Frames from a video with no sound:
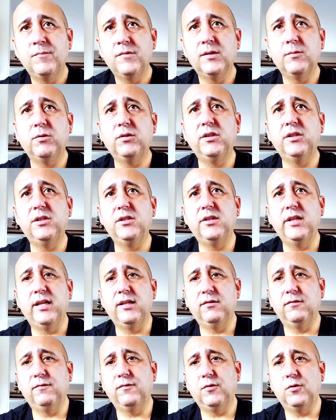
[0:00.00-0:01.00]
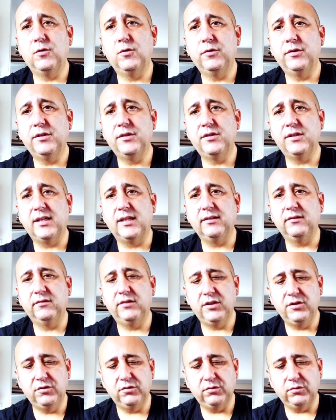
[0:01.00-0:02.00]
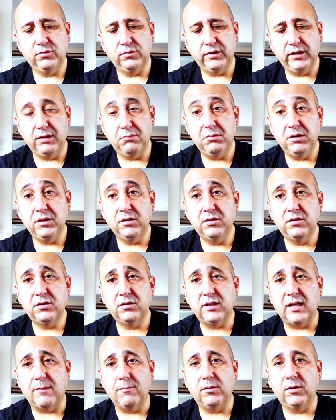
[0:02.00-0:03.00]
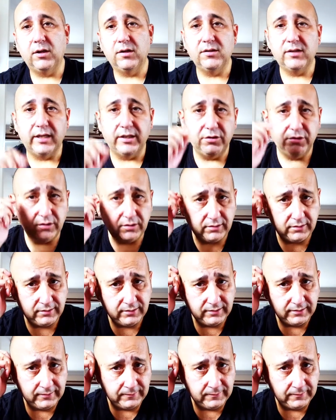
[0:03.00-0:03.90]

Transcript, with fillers: So what this stands for is uh, digital image stabilization.